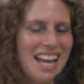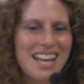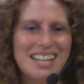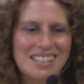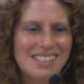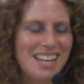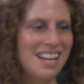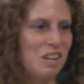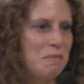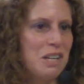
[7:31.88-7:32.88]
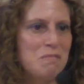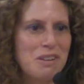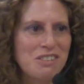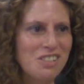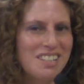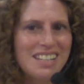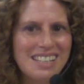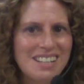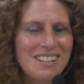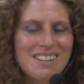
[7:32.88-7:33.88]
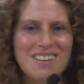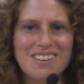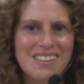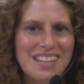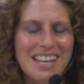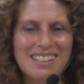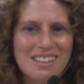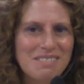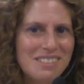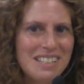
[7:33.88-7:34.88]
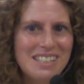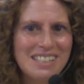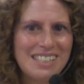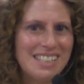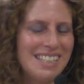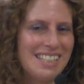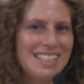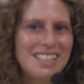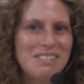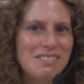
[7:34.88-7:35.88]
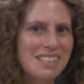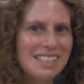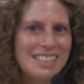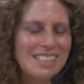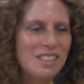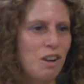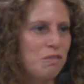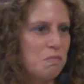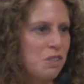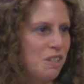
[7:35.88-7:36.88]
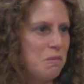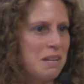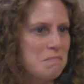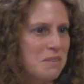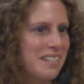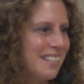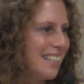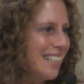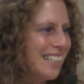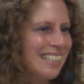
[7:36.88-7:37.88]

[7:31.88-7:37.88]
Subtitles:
I ate a lot of peanut butter and jelly on that lovely, lovely, soft, mushy white bread.